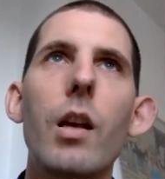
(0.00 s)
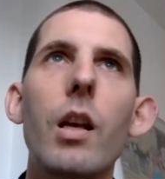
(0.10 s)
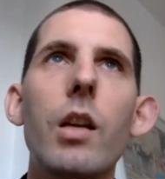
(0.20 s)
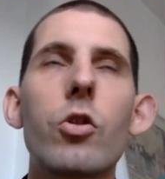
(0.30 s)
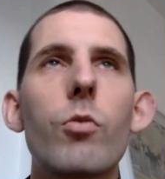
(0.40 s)

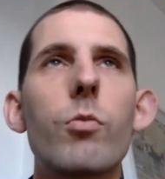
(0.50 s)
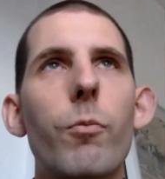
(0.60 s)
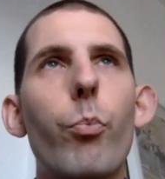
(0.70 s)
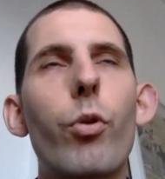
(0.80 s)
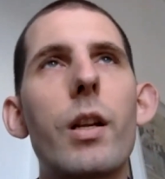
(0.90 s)
In terms
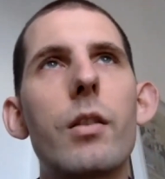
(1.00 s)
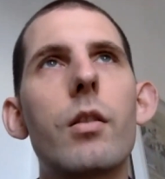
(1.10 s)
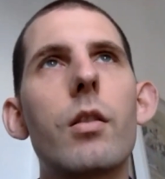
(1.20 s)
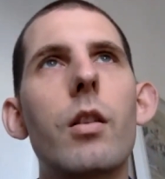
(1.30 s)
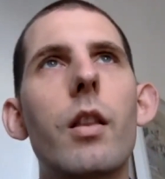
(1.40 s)
of print,
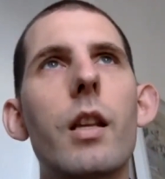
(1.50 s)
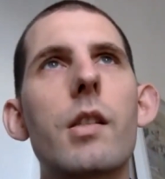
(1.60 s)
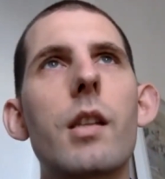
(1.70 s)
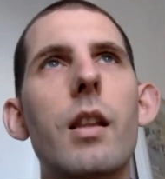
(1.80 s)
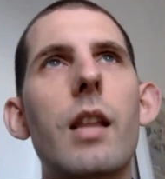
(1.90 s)

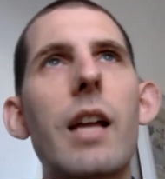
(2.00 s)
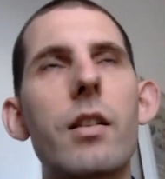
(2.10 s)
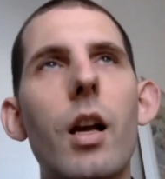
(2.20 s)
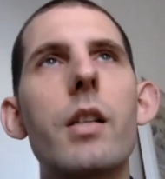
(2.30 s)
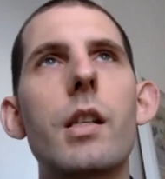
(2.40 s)
that
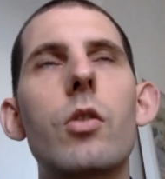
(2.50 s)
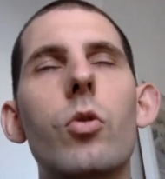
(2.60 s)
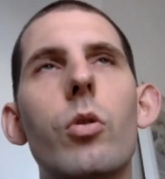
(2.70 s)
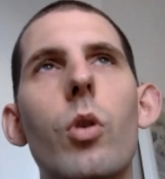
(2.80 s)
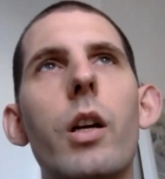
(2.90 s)
ties into
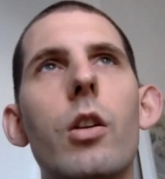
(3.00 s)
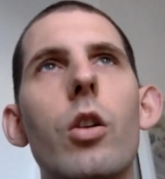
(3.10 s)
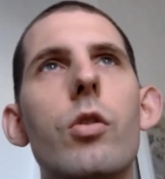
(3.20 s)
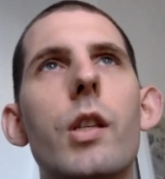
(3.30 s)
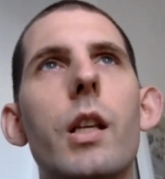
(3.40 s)
it quite
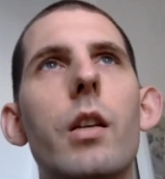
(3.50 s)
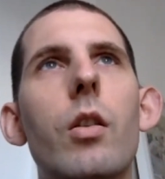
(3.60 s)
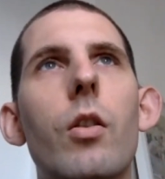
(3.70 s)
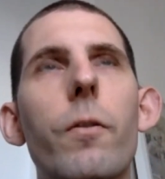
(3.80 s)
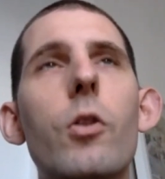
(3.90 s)
closely.
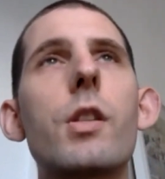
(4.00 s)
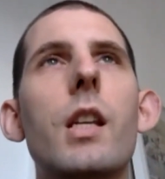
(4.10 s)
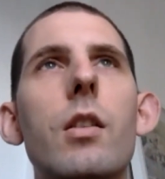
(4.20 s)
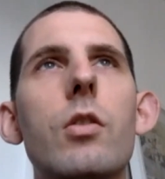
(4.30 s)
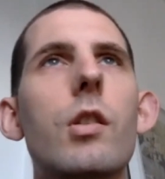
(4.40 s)
The first
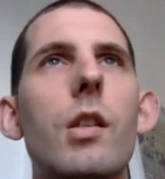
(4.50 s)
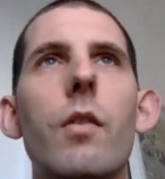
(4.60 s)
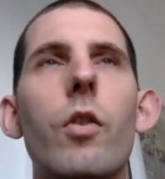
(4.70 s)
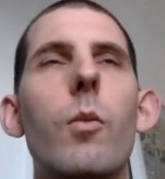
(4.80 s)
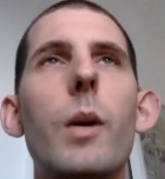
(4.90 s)
thing, just at a
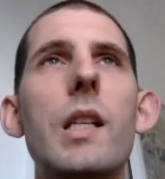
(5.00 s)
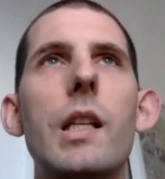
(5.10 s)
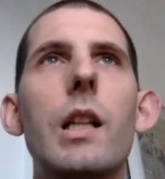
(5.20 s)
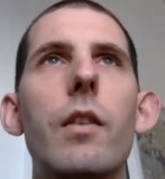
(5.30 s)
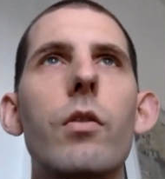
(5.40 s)
very
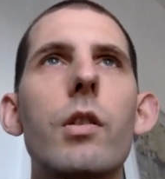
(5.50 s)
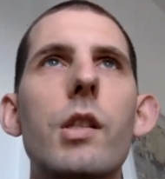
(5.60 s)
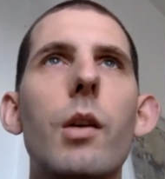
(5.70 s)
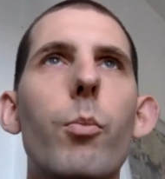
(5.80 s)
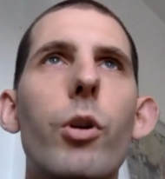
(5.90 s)
basic level, is
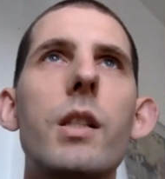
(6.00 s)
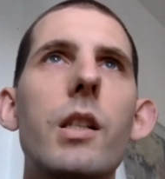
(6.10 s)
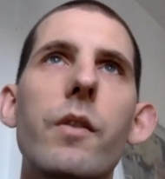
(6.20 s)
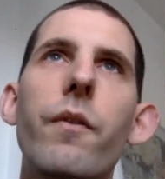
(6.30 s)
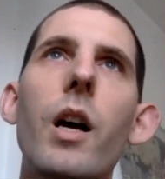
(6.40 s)
that print
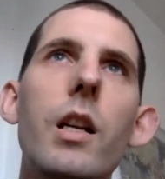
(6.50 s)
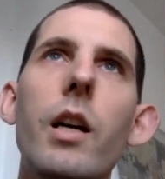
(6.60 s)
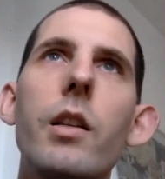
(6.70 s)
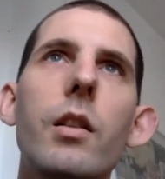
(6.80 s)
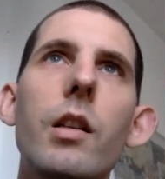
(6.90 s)
is
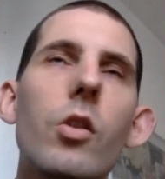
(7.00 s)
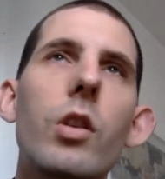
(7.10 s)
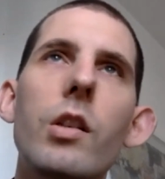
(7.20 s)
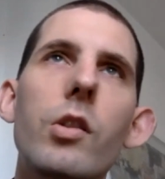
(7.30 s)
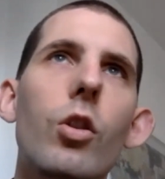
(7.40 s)
finite. There's
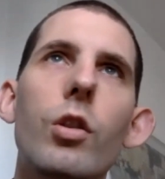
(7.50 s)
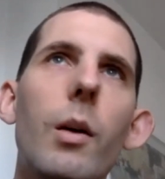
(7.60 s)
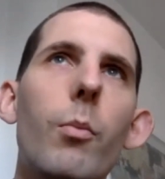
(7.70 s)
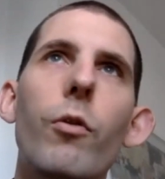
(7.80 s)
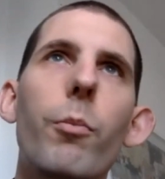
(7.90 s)
only a certain
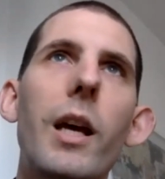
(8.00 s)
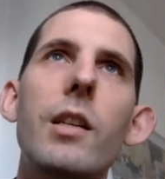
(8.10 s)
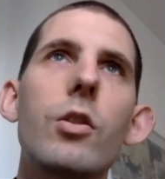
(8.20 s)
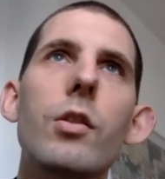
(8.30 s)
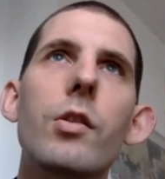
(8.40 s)
number of
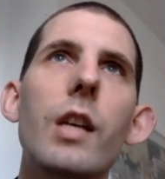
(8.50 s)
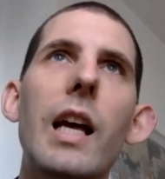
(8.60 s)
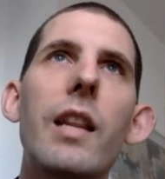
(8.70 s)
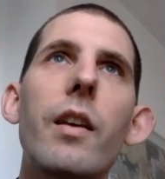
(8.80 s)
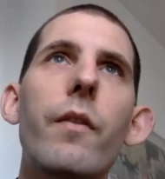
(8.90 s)
pages,
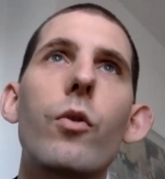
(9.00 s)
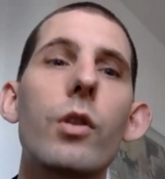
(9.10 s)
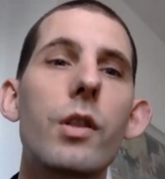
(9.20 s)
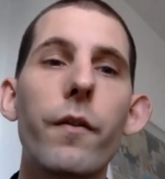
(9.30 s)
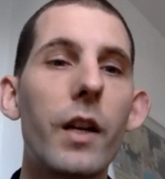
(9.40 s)
and therefore
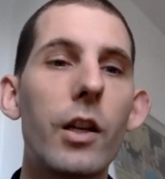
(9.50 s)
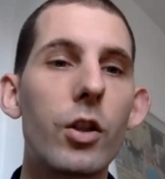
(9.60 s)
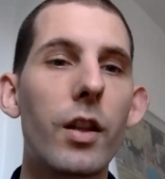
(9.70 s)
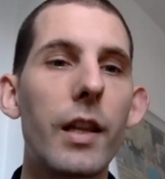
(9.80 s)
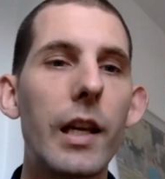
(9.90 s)
it's a
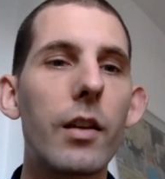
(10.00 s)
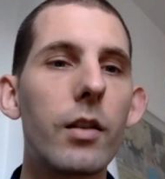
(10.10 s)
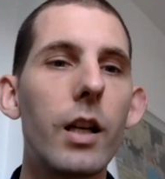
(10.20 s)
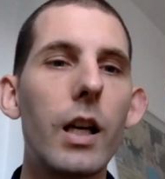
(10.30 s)
finished thing.